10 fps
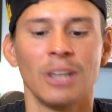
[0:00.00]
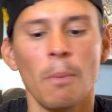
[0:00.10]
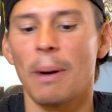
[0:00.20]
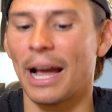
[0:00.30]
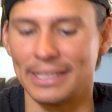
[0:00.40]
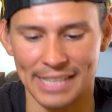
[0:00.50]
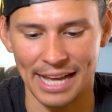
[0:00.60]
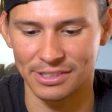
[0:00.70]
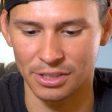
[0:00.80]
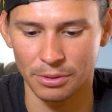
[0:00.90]
Don't buy a
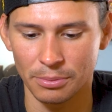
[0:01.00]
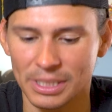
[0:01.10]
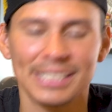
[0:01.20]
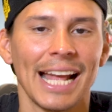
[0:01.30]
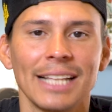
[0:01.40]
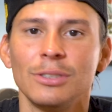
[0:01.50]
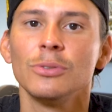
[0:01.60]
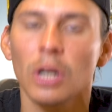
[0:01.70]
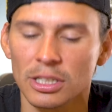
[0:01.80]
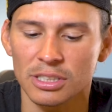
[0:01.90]
tattoo because
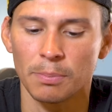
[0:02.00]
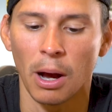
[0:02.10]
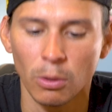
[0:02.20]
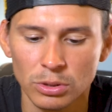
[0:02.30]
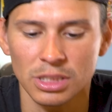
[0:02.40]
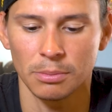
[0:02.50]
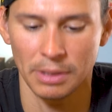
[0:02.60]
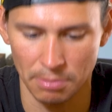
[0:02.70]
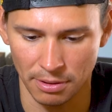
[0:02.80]
tattoos aren't supposed to be